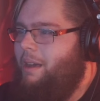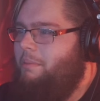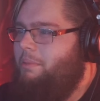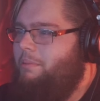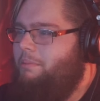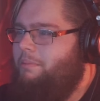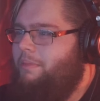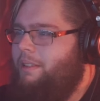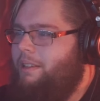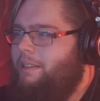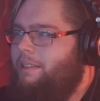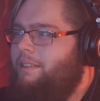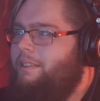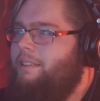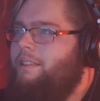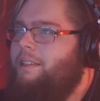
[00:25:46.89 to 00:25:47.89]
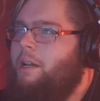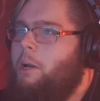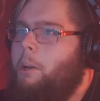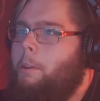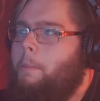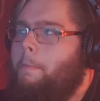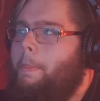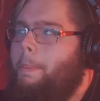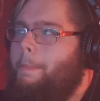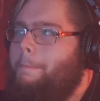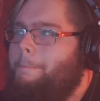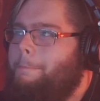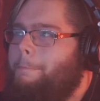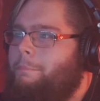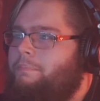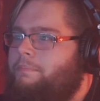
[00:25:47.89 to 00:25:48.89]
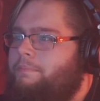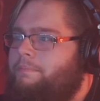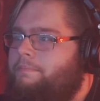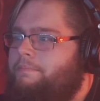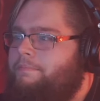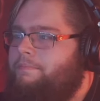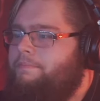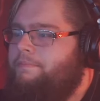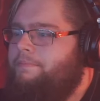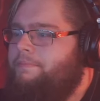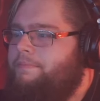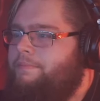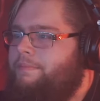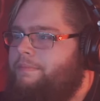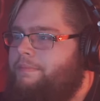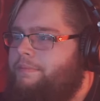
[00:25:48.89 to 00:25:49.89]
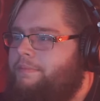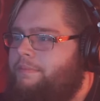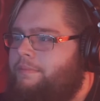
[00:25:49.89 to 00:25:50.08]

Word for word: I have officially added everything in the game, so once we spawn, we're about to be lit.